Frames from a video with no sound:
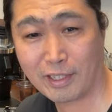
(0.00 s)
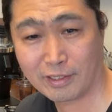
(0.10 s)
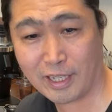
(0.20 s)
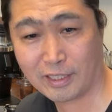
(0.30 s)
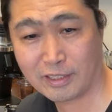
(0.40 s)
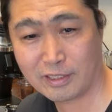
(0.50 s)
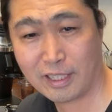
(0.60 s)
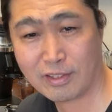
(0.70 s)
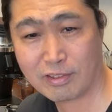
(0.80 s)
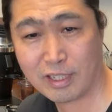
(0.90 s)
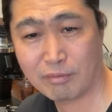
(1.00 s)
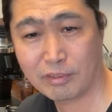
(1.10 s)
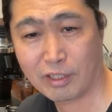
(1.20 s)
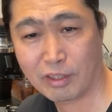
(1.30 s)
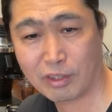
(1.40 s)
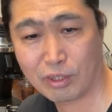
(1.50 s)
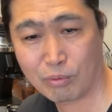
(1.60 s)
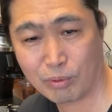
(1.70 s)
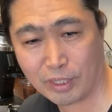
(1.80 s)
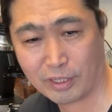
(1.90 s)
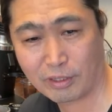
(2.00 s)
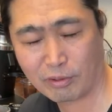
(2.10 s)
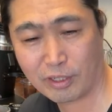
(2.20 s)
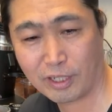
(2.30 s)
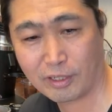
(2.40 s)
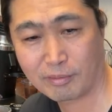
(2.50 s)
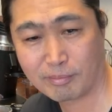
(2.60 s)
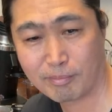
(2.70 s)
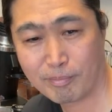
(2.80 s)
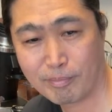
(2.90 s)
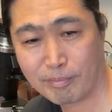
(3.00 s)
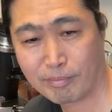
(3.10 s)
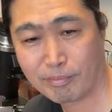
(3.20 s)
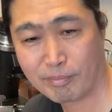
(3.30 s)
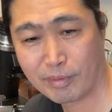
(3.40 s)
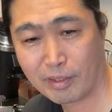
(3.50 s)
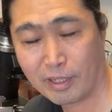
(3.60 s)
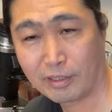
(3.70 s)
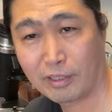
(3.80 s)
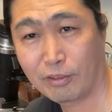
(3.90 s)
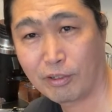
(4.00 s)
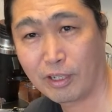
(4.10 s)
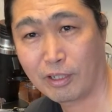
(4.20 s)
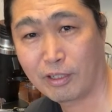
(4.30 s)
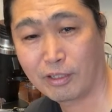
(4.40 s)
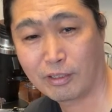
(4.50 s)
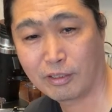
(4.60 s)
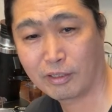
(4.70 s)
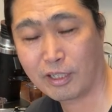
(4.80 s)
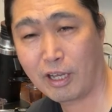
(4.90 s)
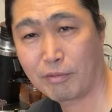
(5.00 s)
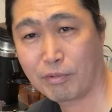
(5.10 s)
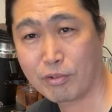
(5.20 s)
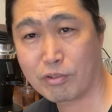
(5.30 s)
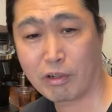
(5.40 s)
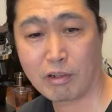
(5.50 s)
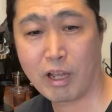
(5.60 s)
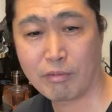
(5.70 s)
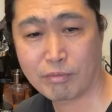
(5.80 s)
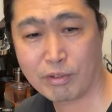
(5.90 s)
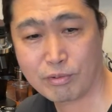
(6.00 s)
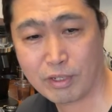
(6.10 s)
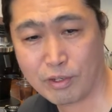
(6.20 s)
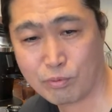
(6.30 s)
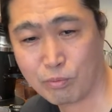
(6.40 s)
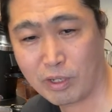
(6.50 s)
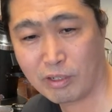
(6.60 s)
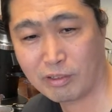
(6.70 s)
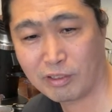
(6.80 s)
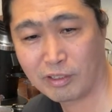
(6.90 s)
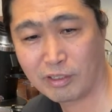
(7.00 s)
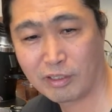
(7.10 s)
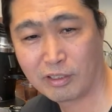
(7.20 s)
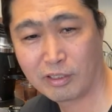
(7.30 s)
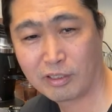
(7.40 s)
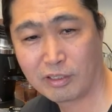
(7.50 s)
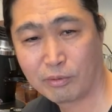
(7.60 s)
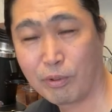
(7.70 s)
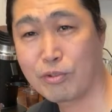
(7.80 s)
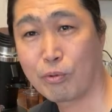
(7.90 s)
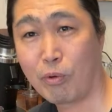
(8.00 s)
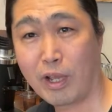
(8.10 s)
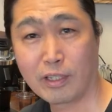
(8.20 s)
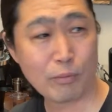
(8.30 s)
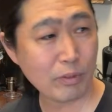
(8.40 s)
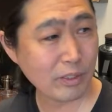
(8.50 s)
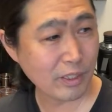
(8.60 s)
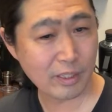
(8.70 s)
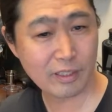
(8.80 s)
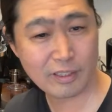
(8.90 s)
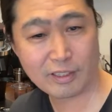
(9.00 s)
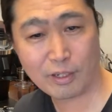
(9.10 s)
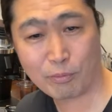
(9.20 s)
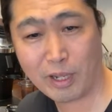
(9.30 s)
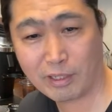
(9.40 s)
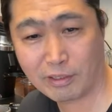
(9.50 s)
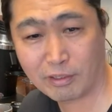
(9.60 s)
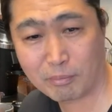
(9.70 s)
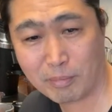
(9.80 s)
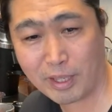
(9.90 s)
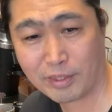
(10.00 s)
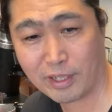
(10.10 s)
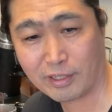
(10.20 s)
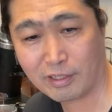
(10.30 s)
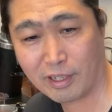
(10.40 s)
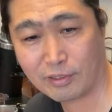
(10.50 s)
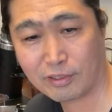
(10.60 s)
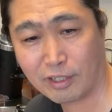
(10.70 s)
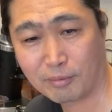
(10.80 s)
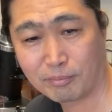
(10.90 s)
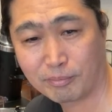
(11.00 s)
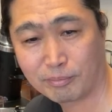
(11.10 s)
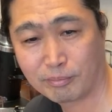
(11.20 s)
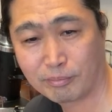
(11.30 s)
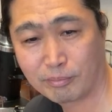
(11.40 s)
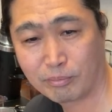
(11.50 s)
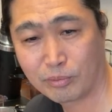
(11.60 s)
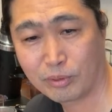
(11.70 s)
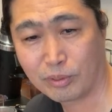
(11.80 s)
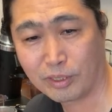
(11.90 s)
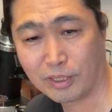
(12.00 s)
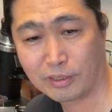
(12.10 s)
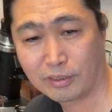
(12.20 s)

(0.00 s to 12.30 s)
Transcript: that. It's not 73, okay? I think you got uh, a, a conference, circumference as well. Where's Ryan we need? Yeah, Ryan did a math on it last time. So yeah.